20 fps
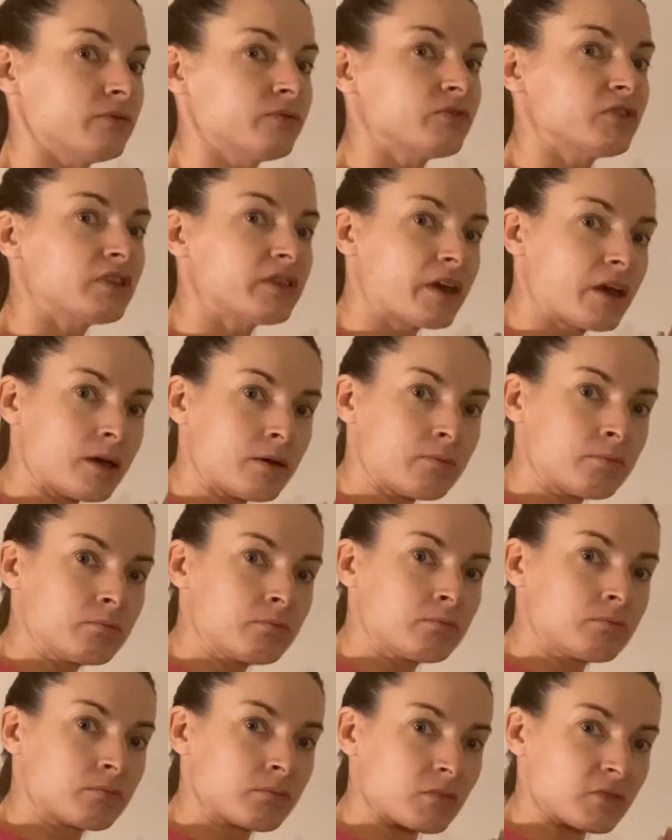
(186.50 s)
for them
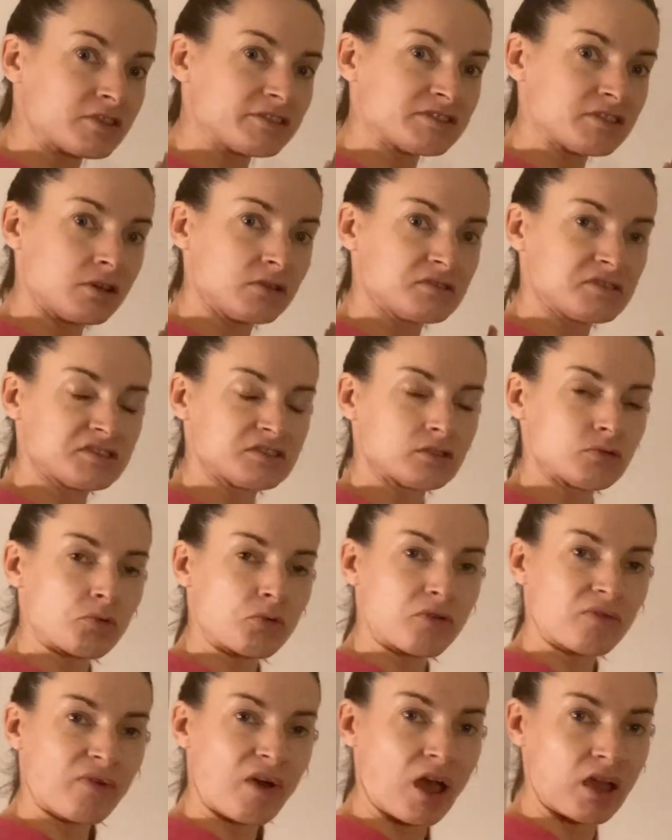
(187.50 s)
as long as the
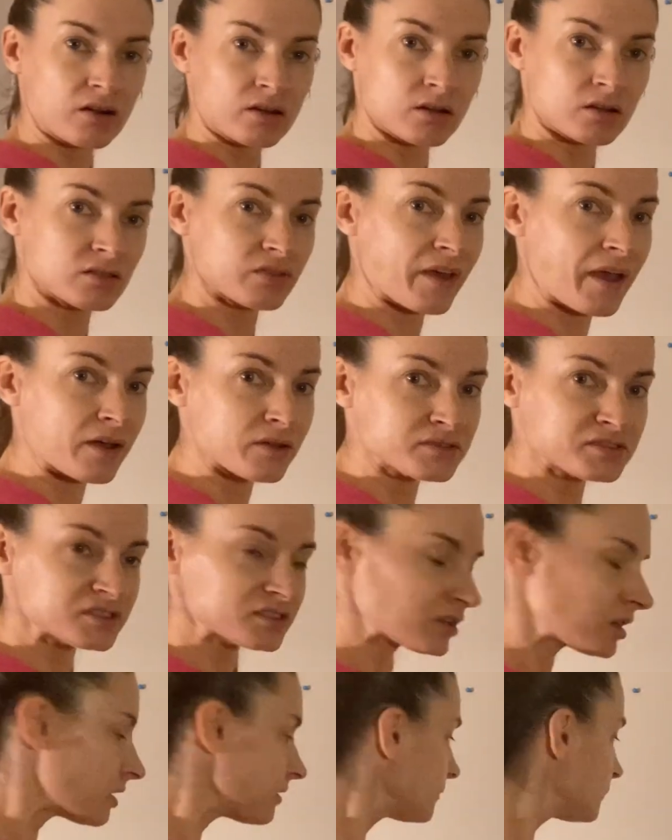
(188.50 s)
provider allows that.